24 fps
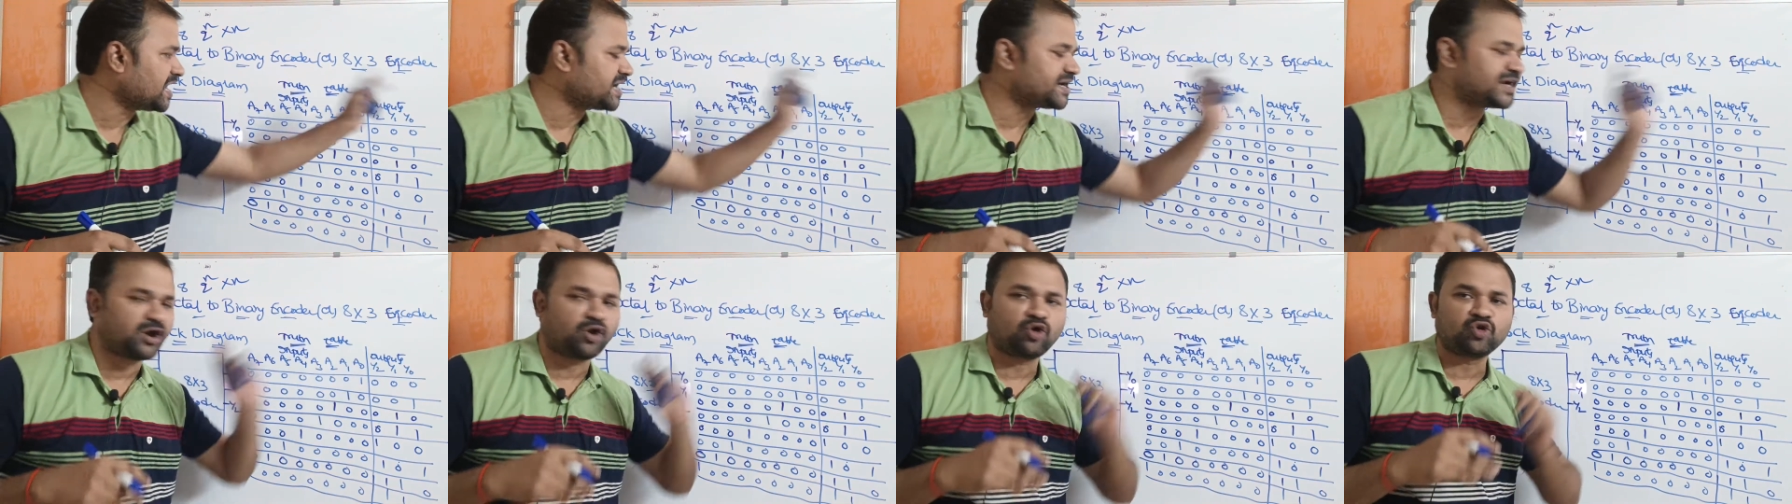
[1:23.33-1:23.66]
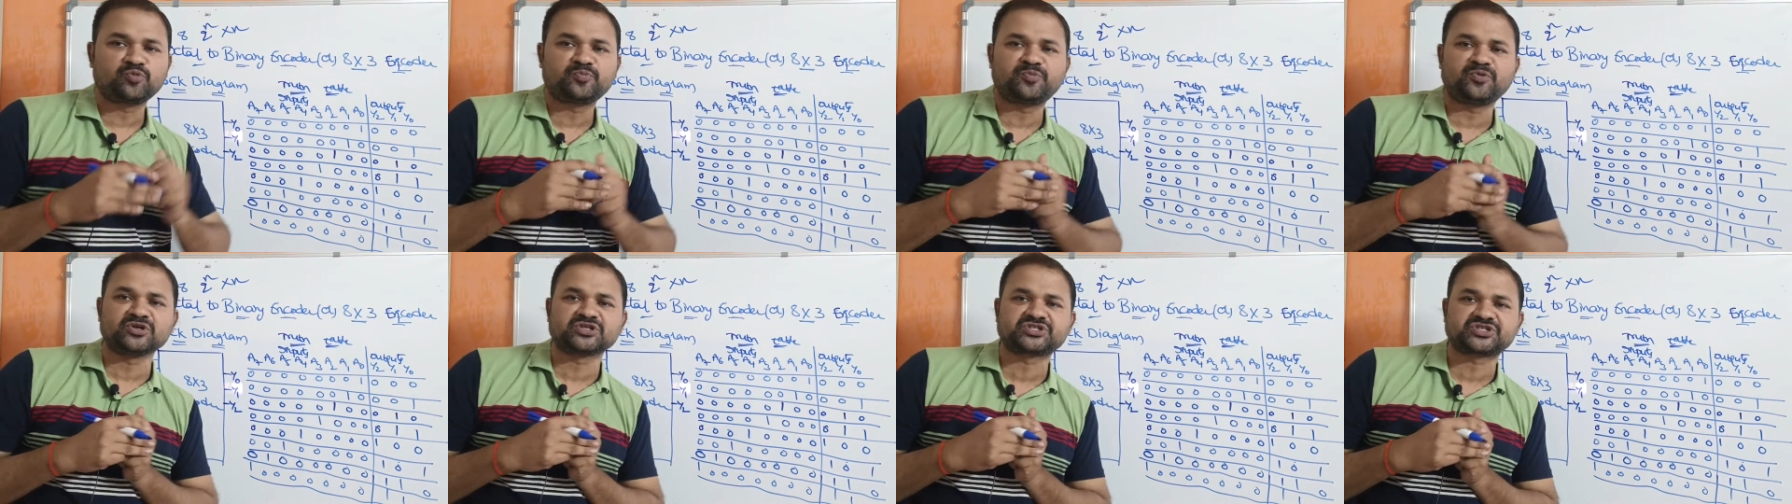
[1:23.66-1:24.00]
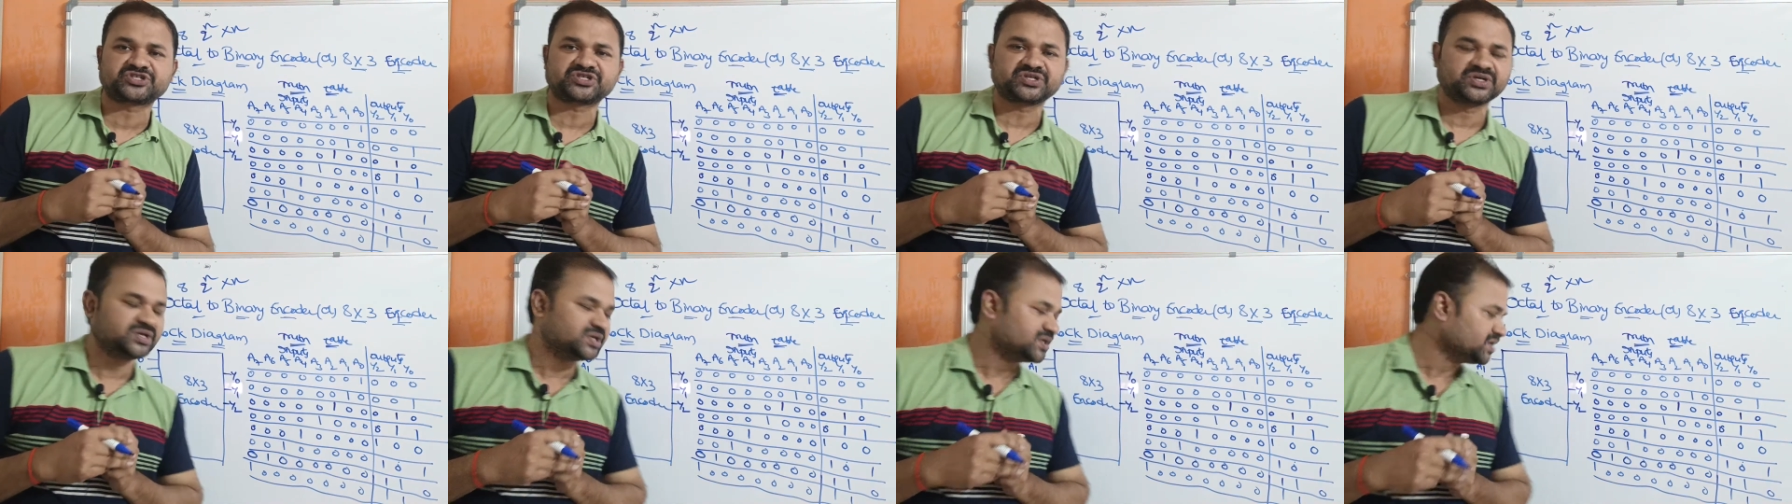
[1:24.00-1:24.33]
and
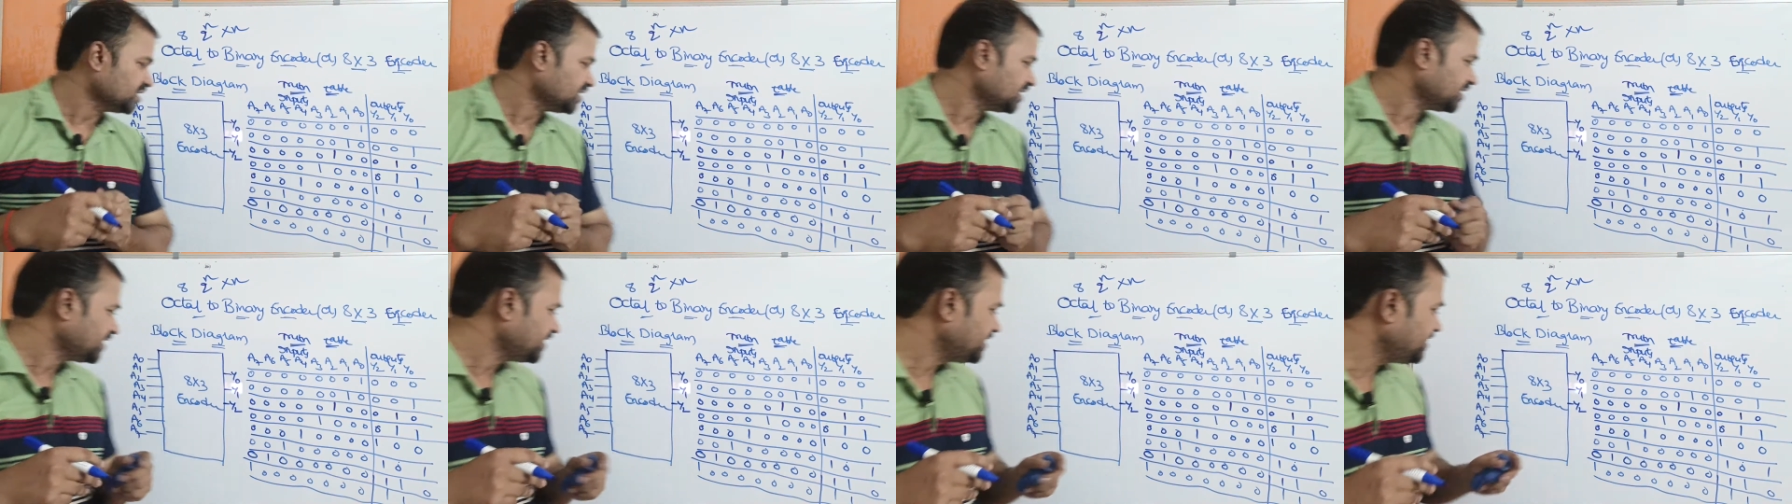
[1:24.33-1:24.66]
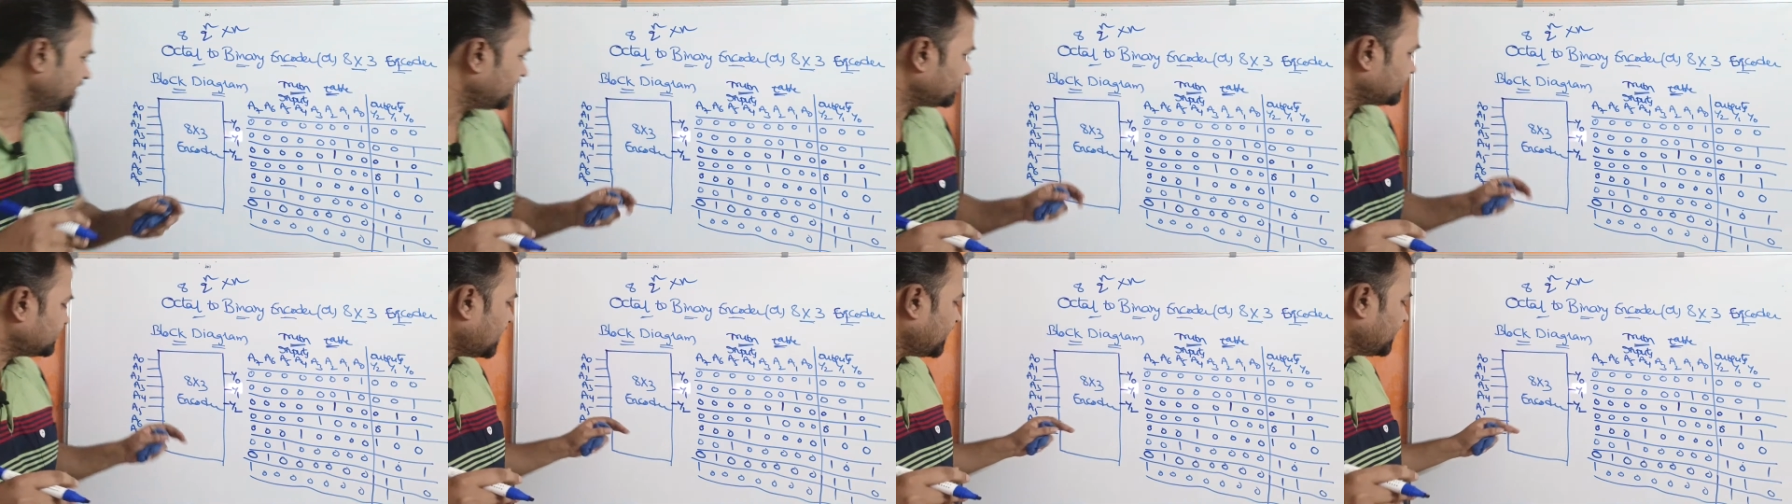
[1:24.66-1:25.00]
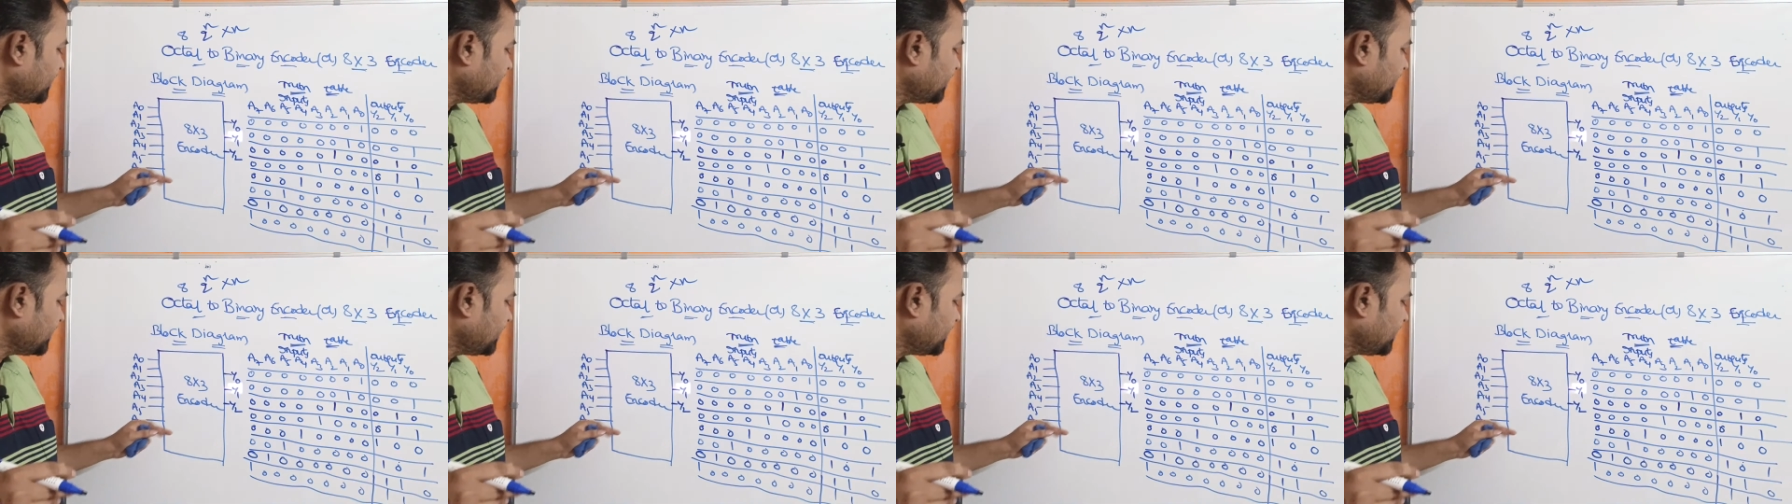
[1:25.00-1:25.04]
outputs. Here the